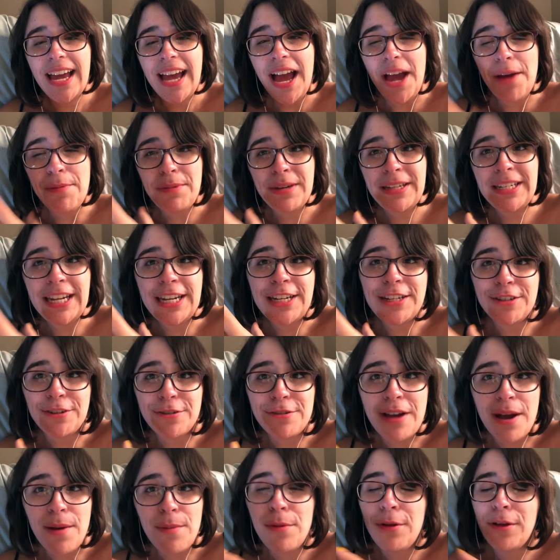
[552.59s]
a potential
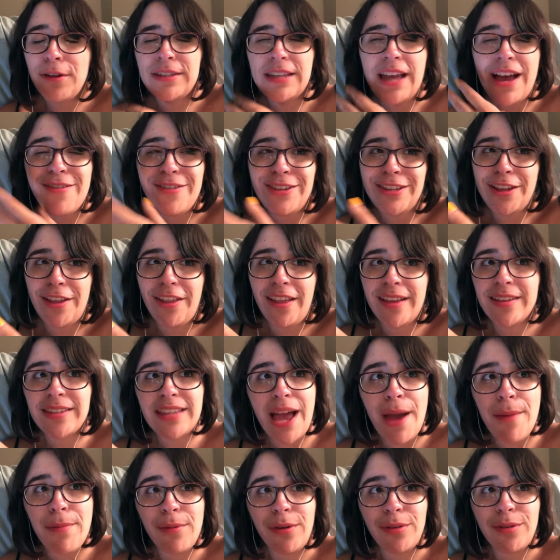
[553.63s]
couple, because obviously nothing has
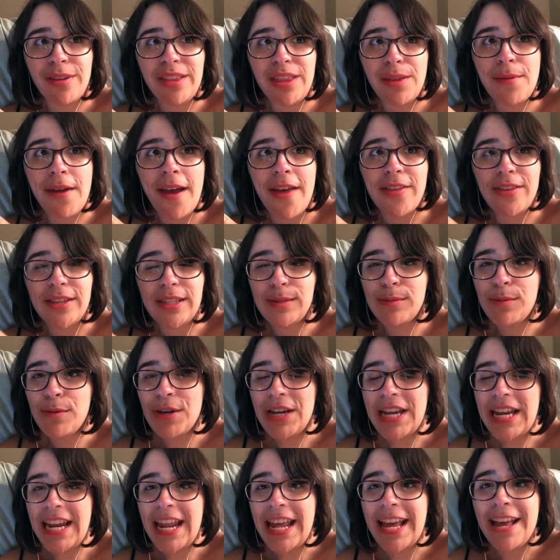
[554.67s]
happened between them at this
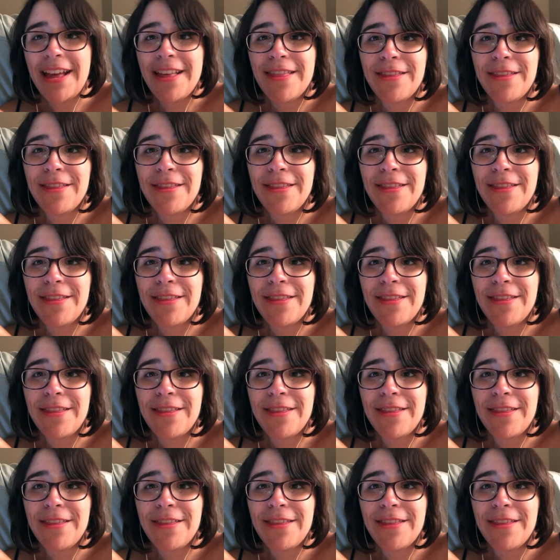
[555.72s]
point.